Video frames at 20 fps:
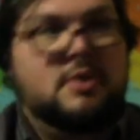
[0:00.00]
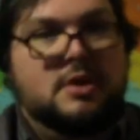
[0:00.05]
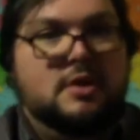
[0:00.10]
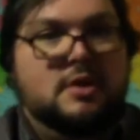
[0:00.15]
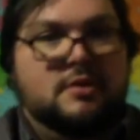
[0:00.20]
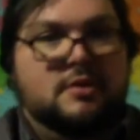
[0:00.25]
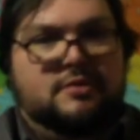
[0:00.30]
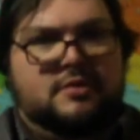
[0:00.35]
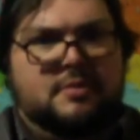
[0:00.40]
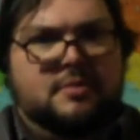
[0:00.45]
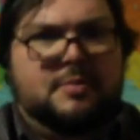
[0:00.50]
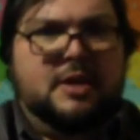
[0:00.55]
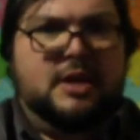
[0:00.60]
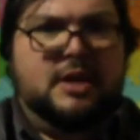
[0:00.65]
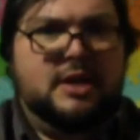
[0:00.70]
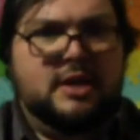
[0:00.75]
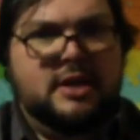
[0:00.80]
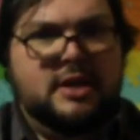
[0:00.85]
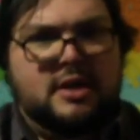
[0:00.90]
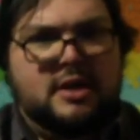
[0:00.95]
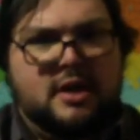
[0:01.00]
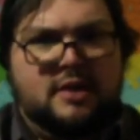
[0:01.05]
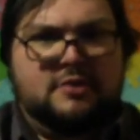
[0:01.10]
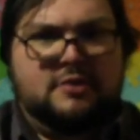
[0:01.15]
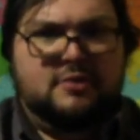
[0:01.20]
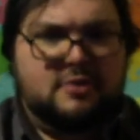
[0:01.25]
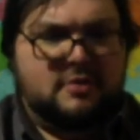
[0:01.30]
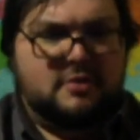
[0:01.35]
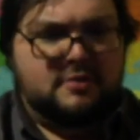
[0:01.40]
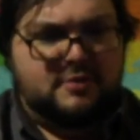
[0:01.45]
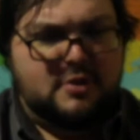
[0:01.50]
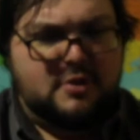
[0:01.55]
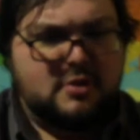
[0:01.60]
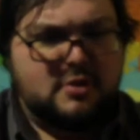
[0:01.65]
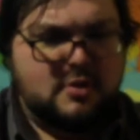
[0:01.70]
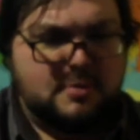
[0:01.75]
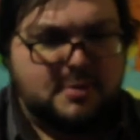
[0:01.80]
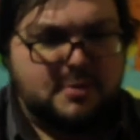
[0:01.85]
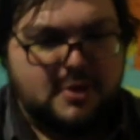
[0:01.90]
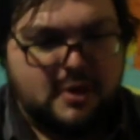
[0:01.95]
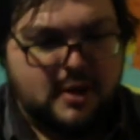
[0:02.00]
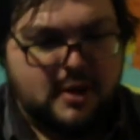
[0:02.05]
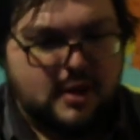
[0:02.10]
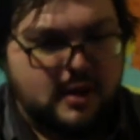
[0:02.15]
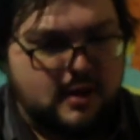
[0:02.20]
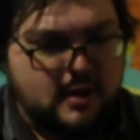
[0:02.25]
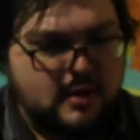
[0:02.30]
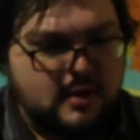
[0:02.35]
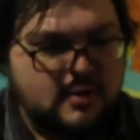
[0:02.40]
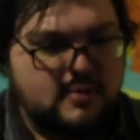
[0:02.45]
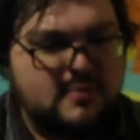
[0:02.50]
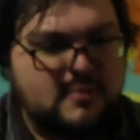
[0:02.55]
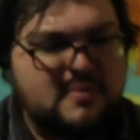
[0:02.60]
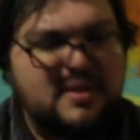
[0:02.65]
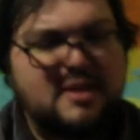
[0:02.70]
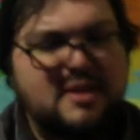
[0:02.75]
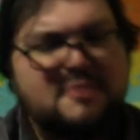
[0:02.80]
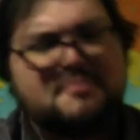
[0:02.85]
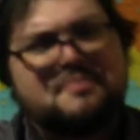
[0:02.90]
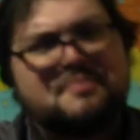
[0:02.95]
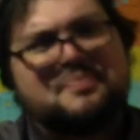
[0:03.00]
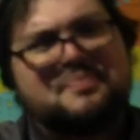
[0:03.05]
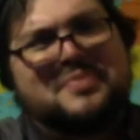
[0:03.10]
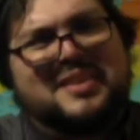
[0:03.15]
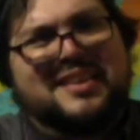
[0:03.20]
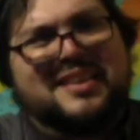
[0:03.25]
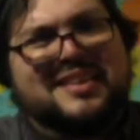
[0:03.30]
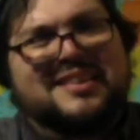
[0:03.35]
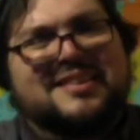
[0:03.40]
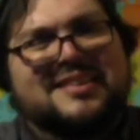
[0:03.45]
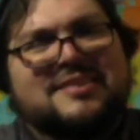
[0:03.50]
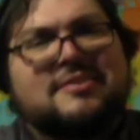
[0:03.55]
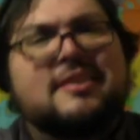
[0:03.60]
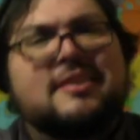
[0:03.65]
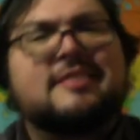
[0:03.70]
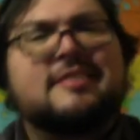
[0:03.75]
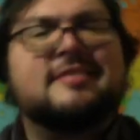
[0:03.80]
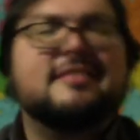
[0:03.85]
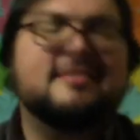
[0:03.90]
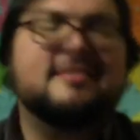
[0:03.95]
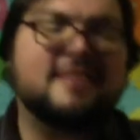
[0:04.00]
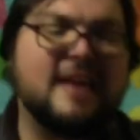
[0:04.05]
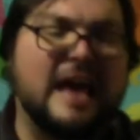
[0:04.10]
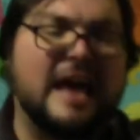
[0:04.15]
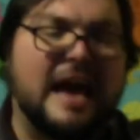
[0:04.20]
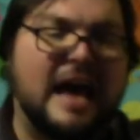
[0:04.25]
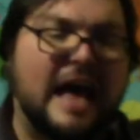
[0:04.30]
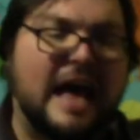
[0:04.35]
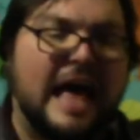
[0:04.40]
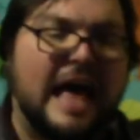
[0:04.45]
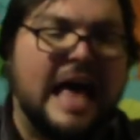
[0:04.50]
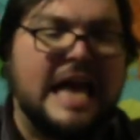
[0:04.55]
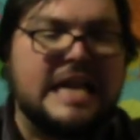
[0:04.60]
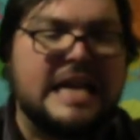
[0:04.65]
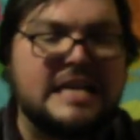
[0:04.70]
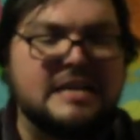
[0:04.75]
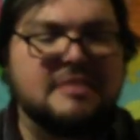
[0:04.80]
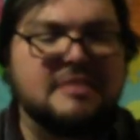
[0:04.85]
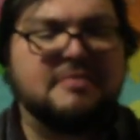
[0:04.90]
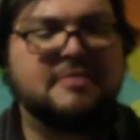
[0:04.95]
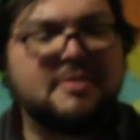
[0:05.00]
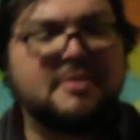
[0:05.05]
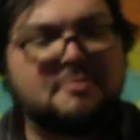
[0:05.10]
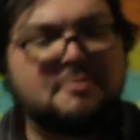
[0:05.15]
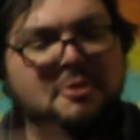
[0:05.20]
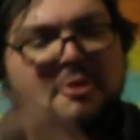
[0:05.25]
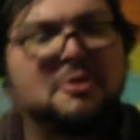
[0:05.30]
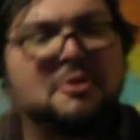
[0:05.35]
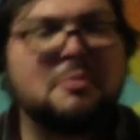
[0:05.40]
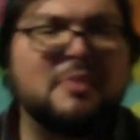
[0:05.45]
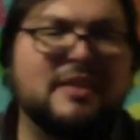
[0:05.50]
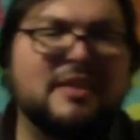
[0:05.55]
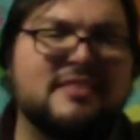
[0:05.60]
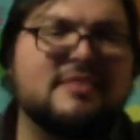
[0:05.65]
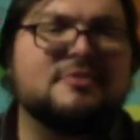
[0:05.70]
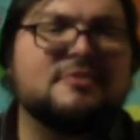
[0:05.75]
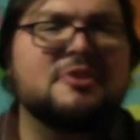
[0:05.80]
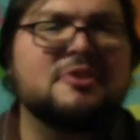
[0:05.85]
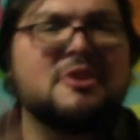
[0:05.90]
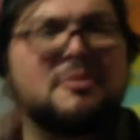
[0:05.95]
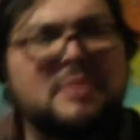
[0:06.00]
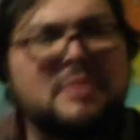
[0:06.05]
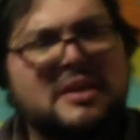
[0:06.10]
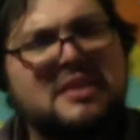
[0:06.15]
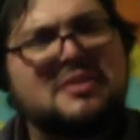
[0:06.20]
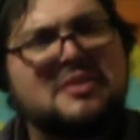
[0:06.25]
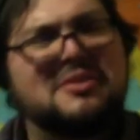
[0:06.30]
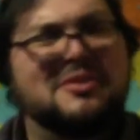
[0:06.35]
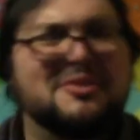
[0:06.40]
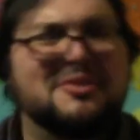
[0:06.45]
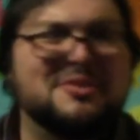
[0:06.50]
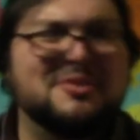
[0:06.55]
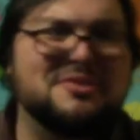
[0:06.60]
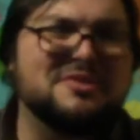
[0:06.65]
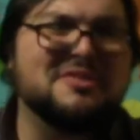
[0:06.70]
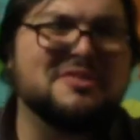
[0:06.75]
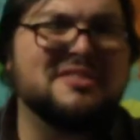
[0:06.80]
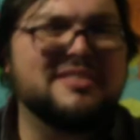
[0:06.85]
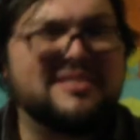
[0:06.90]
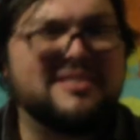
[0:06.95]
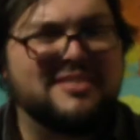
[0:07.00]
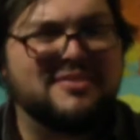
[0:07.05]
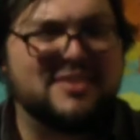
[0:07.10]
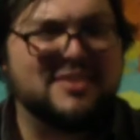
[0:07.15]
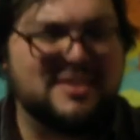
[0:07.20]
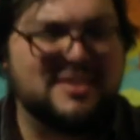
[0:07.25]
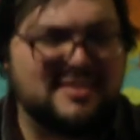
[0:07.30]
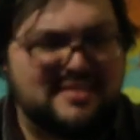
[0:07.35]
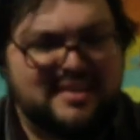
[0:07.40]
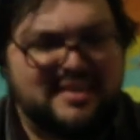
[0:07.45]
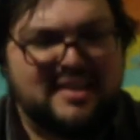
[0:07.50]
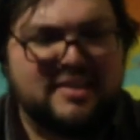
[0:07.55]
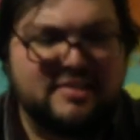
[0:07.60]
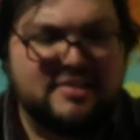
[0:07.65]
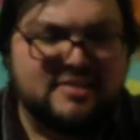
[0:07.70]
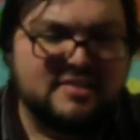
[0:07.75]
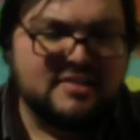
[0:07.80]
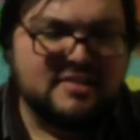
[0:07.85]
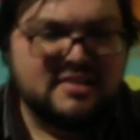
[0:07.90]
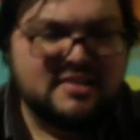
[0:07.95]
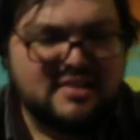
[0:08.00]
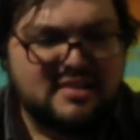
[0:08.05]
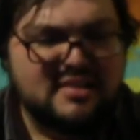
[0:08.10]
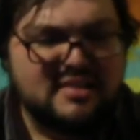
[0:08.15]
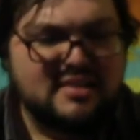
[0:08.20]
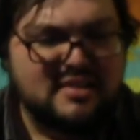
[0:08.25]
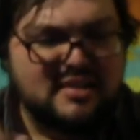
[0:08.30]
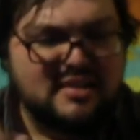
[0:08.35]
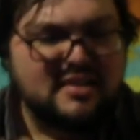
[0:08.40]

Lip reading: stability, concert of Europe thing? Well, Greece is kind of the birthplace of European culture and civilization.